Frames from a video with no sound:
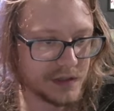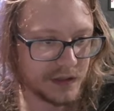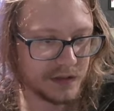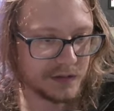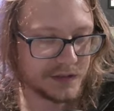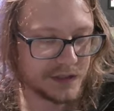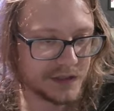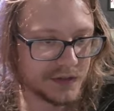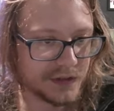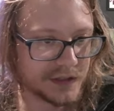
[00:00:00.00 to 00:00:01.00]
and a little
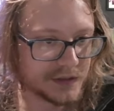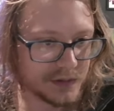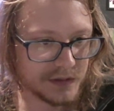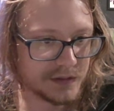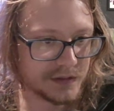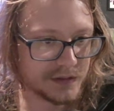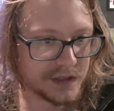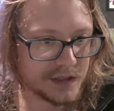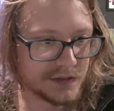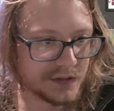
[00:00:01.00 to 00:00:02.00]
rotation for the next one, and a
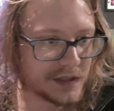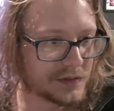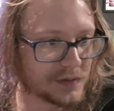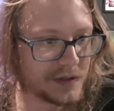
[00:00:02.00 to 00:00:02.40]
rotation for the next one,